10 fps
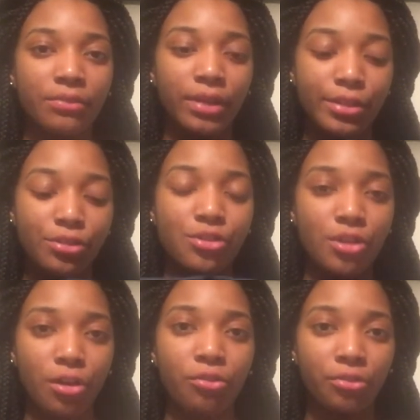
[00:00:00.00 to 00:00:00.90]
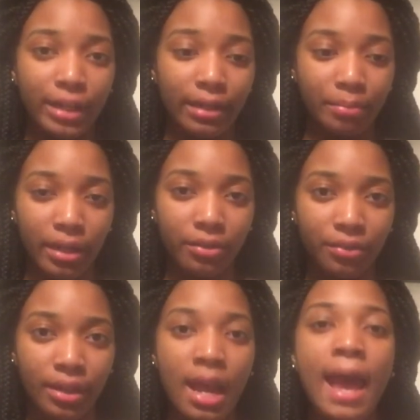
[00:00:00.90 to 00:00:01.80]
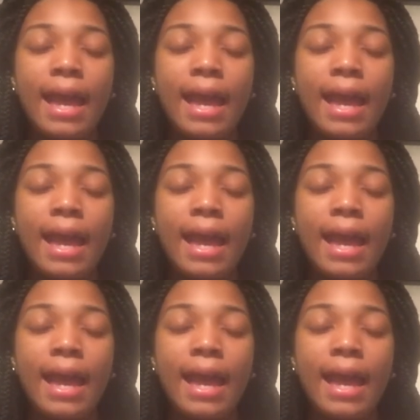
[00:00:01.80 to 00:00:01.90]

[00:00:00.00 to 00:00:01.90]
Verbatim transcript: fit so freaking perfect,